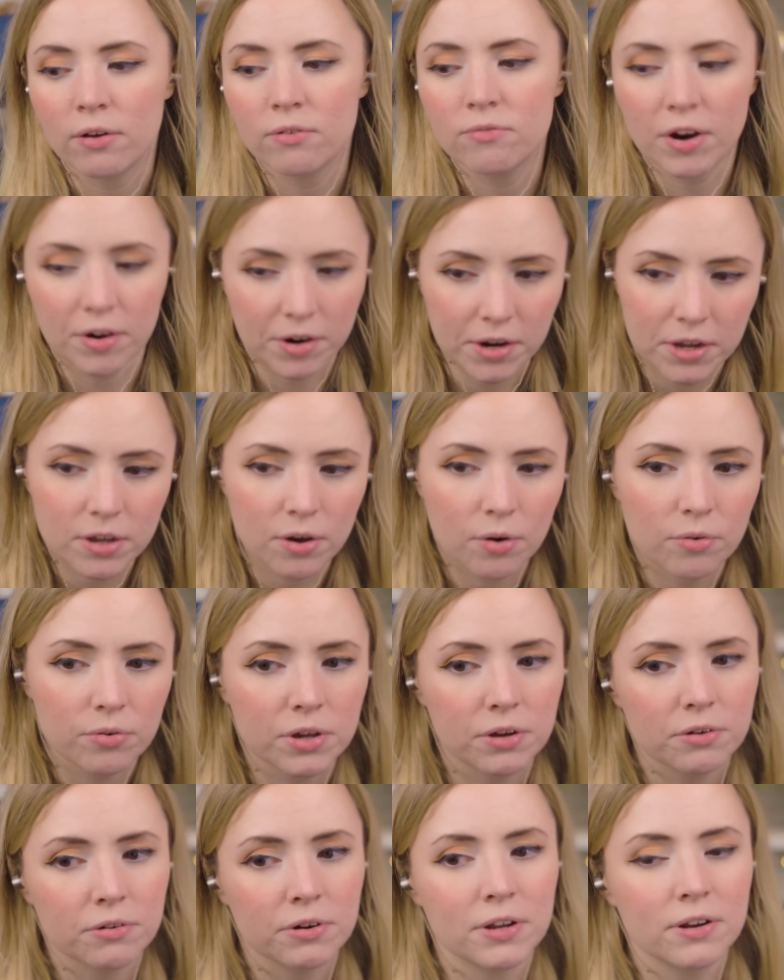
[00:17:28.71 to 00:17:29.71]
very
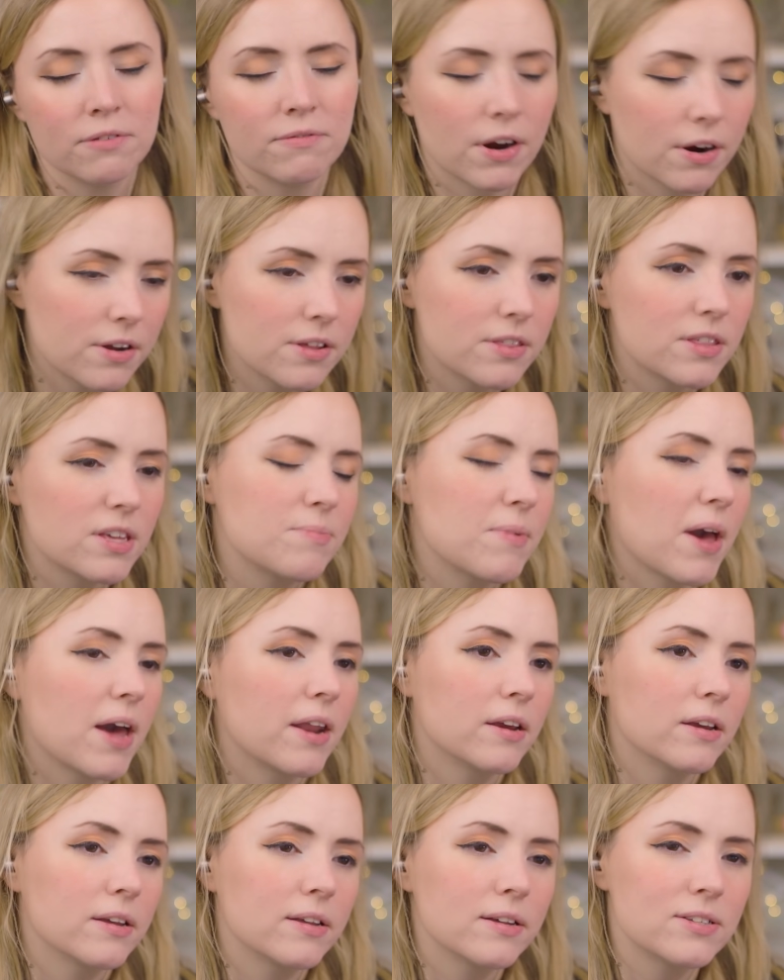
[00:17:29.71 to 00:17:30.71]
coherent, very thematic.